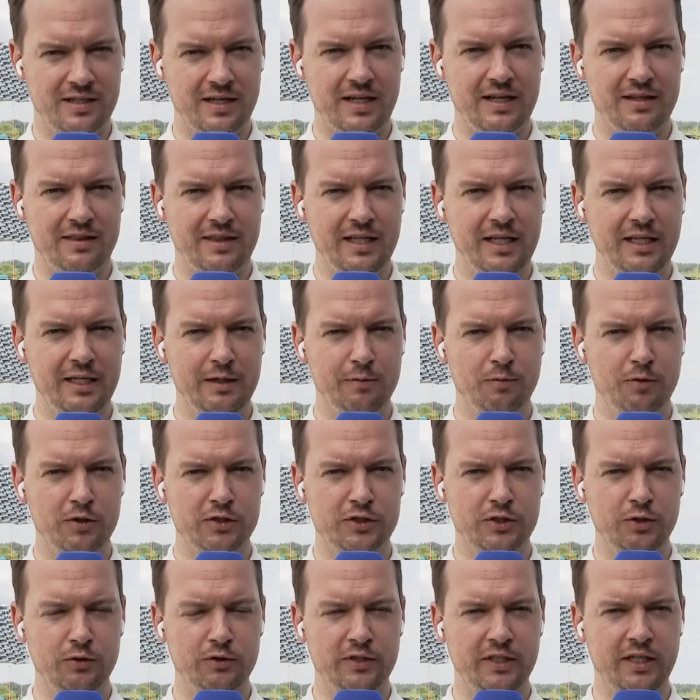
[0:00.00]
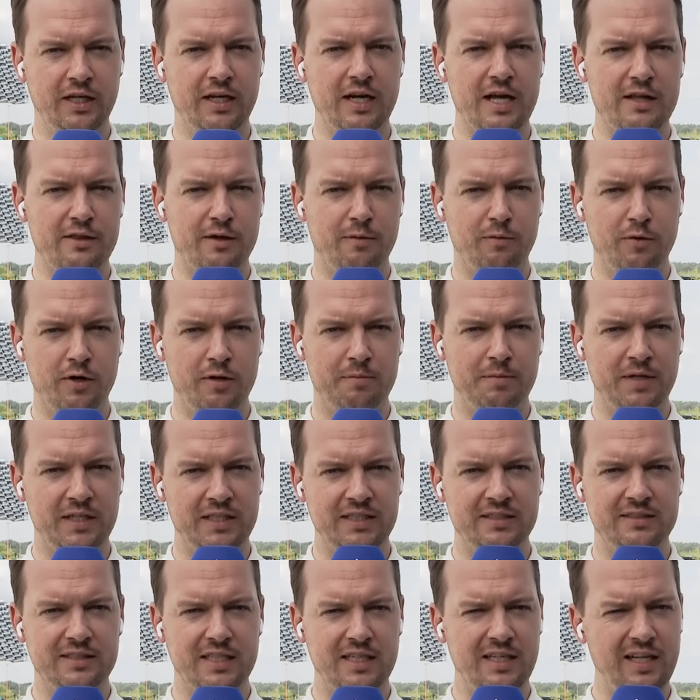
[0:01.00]
I think he was using another word, but he
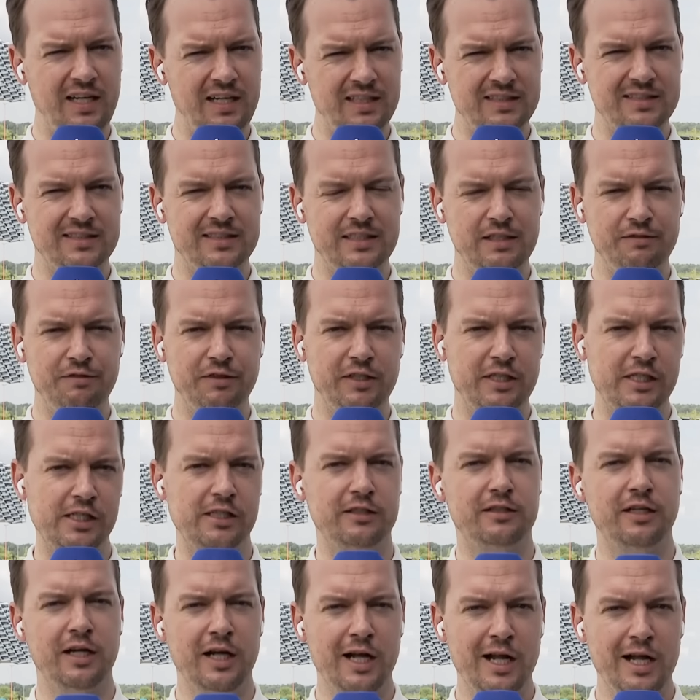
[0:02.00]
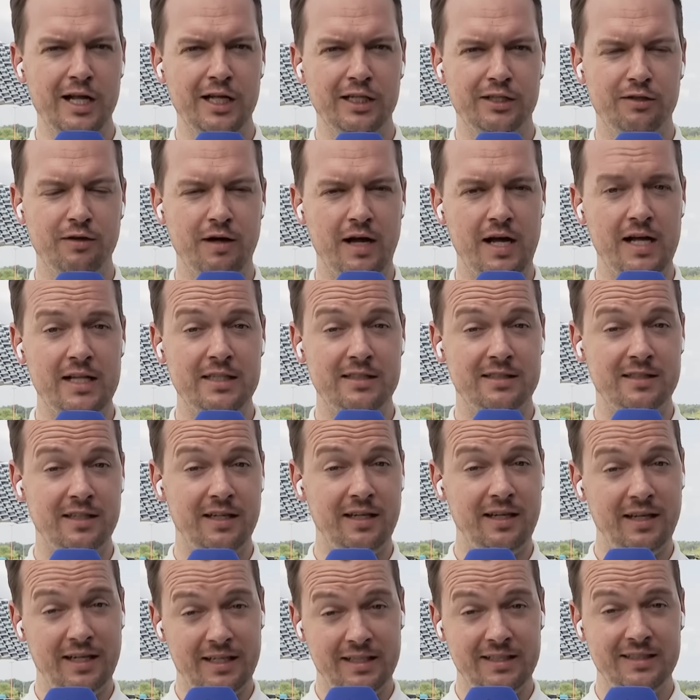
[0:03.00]
said, ah, it's difficult to answer.
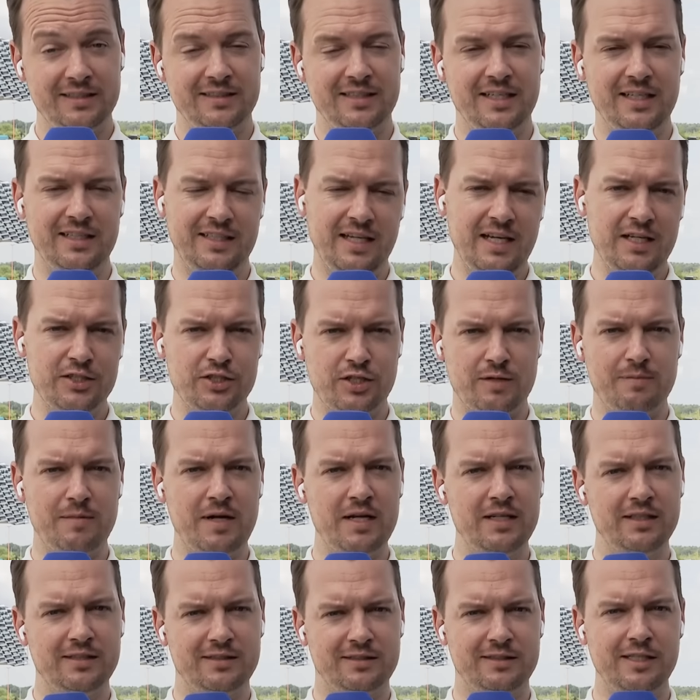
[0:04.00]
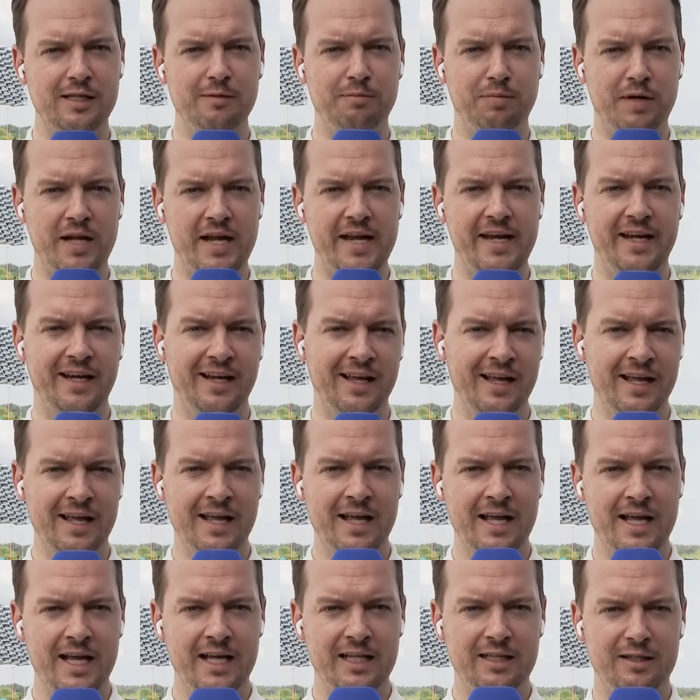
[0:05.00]
And he said, yeah, Jamal is still playing
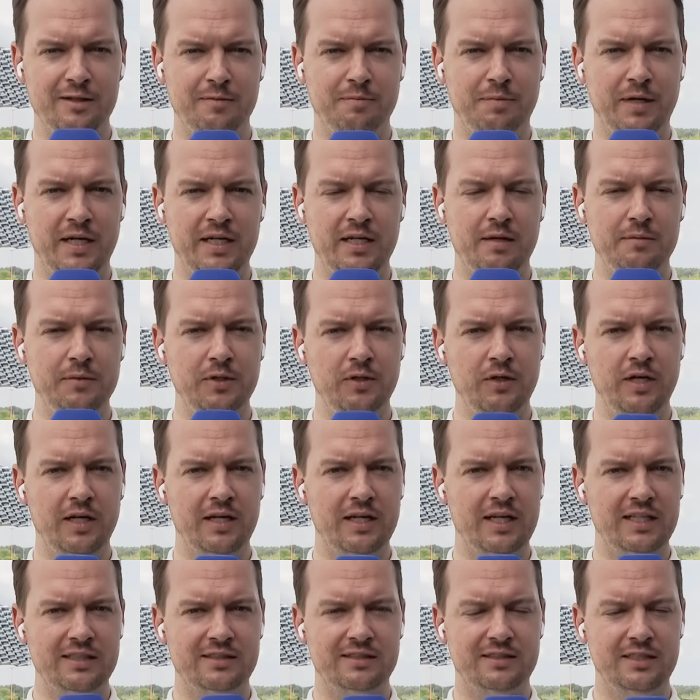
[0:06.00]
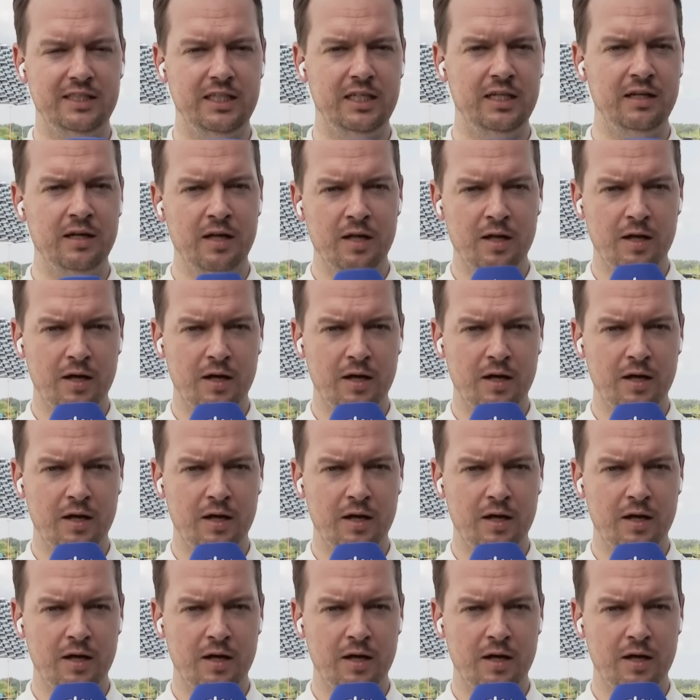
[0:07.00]
at Bayern Munich. Let's see.